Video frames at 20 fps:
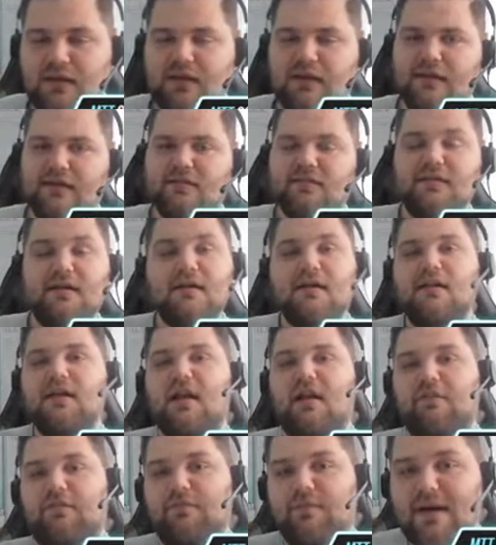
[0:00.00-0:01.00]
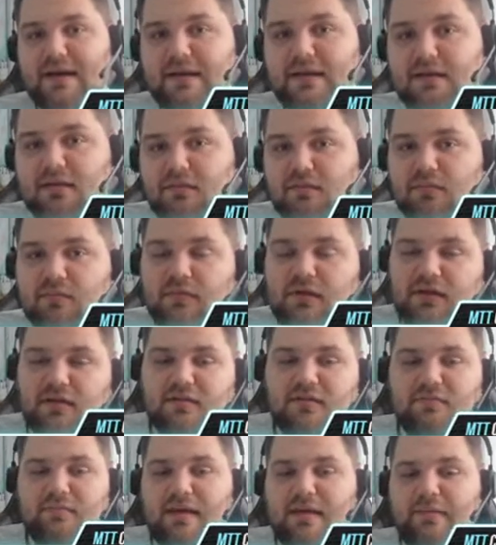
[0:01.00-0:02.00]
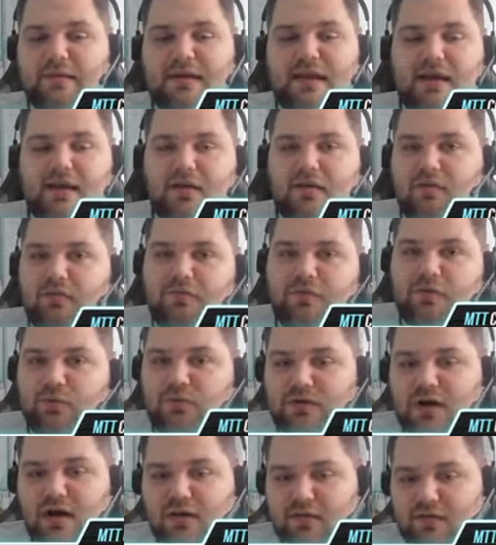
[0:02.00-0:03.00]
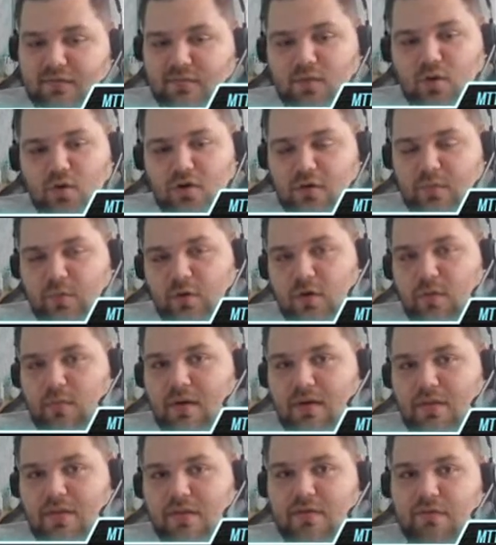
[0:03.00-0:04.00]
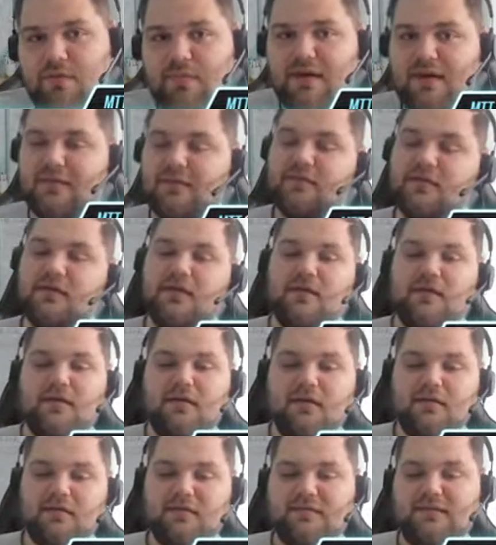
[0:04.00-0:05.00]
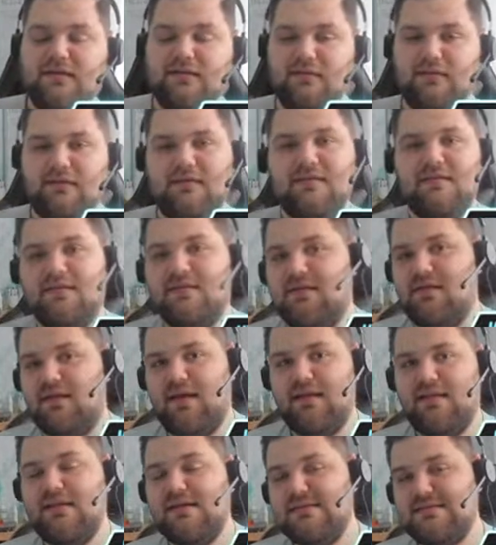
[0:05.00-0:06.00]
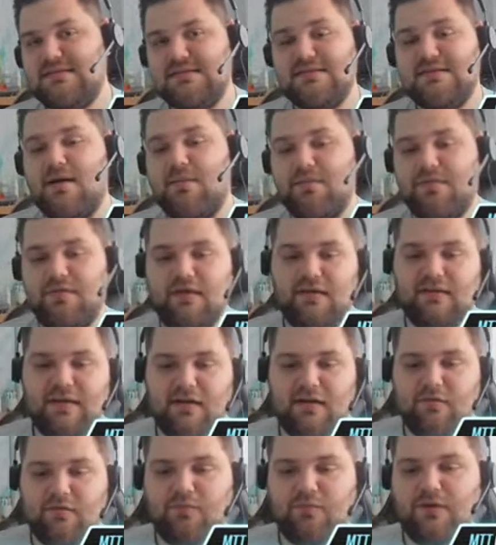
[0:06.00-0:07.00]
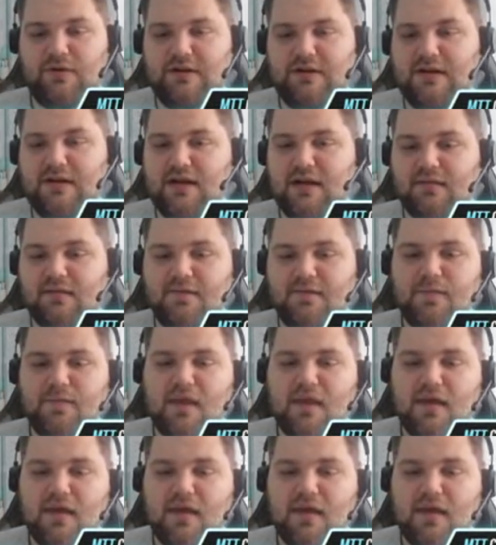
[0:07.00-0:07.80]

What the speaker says: It's not a lot of money. It's maybe like a few dollars more per month, but still, it's at least something that is pretty nice.